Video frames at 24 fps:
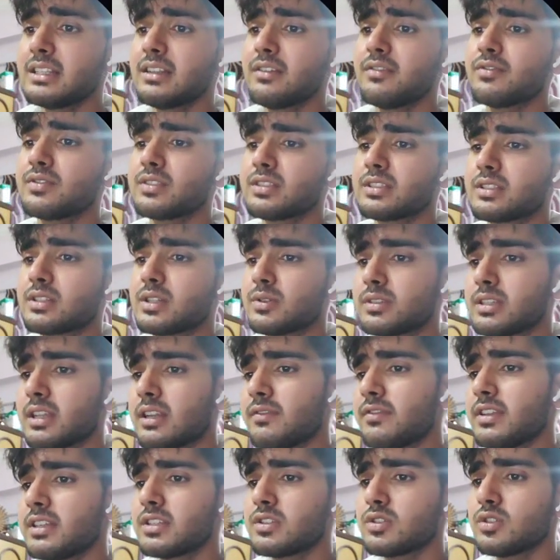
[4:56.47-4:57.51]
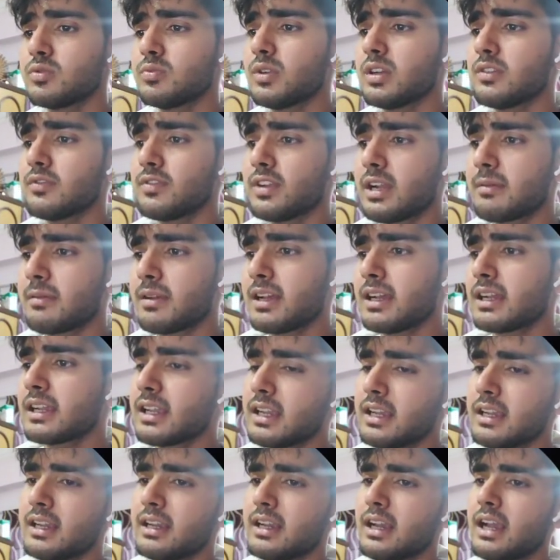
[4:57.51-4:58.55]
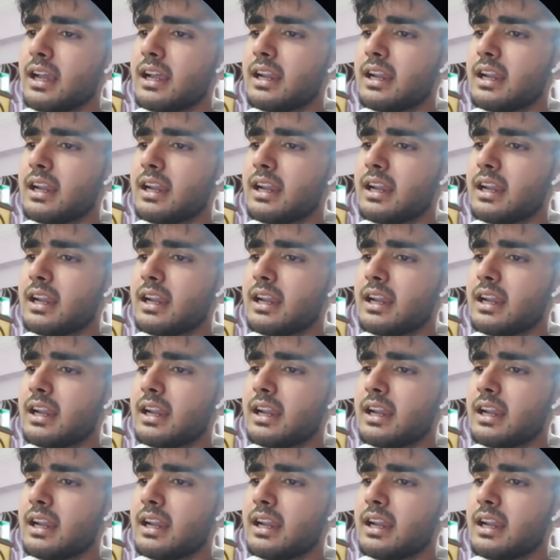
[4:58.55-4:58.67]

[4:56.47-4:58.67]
The tuition fee is two point five lakh hai,